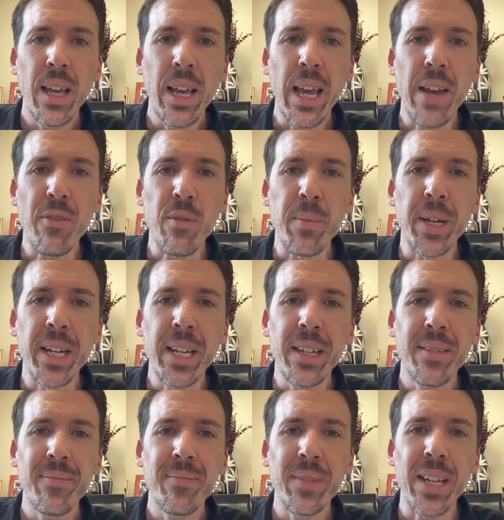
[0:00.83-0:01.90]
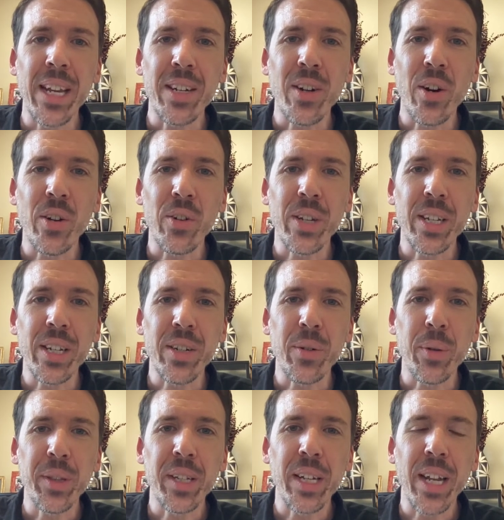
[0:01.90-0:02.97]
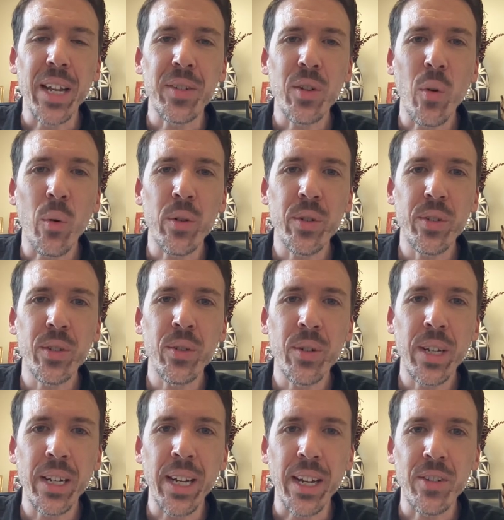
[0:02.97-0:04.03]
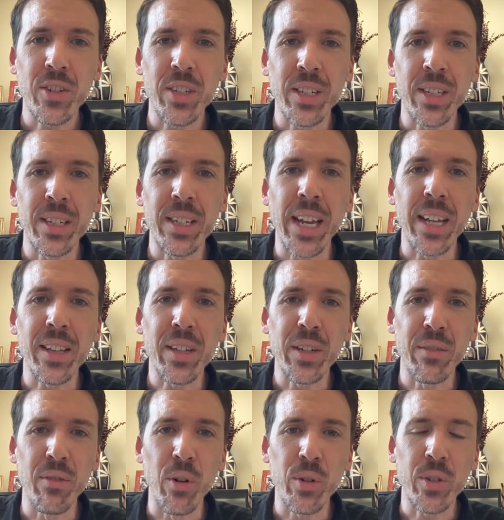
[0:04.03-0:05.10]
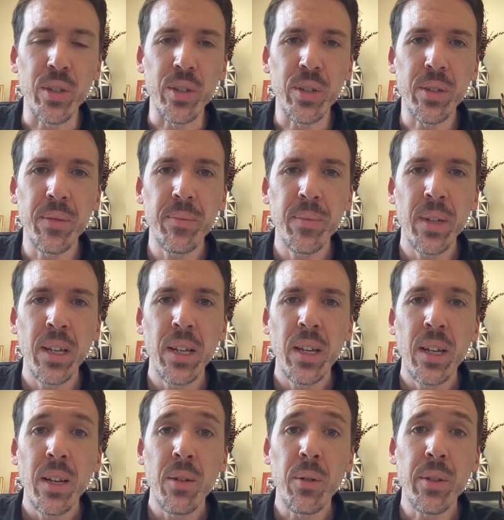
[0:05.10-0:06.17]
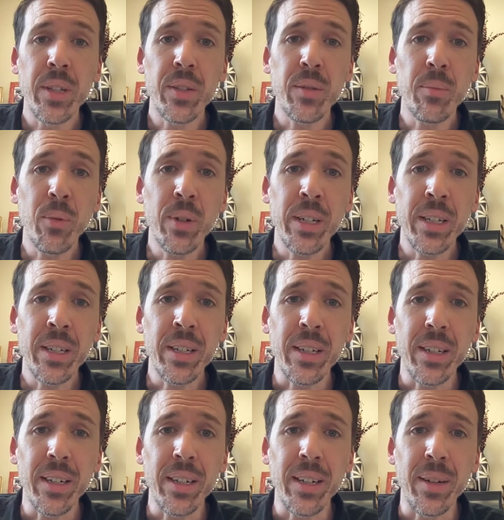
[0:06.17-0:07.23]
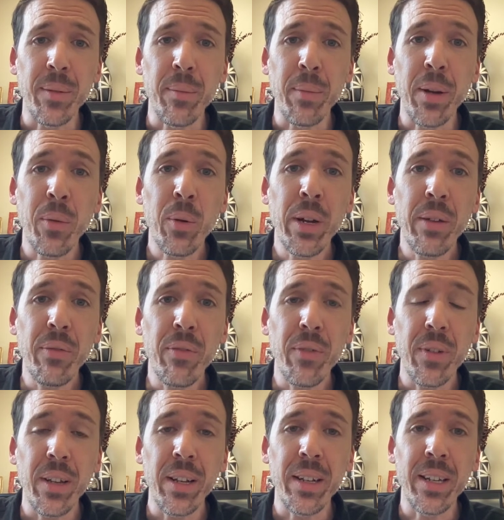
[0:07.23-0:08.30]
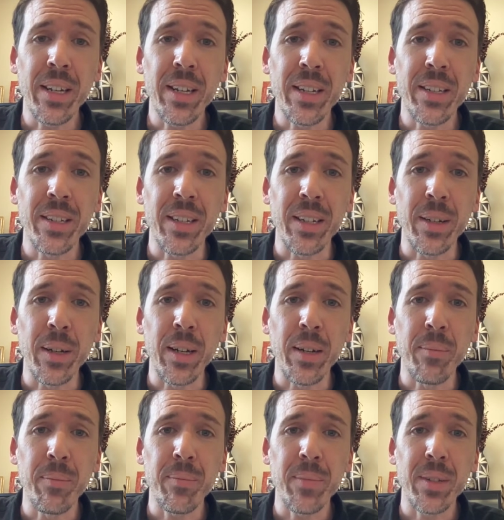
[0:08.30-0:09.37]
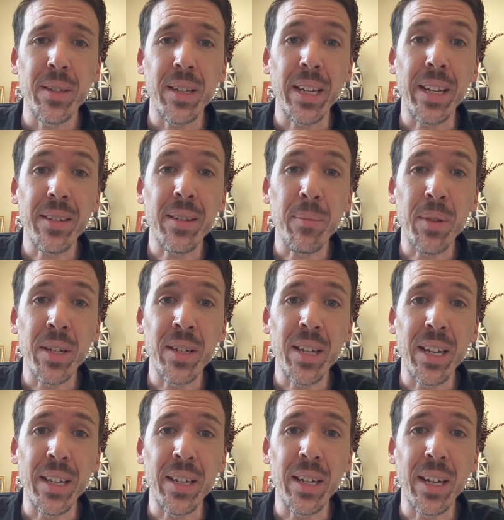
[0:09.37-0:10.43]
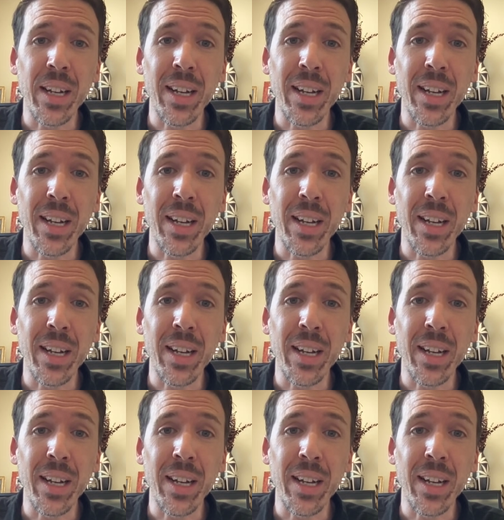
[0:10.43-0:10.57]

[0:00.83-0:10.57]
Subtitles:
Hey everybody, Nate Carter here with today's Cornerstone Connection Daily Devotional. Well, this morning, my wife needed to get something done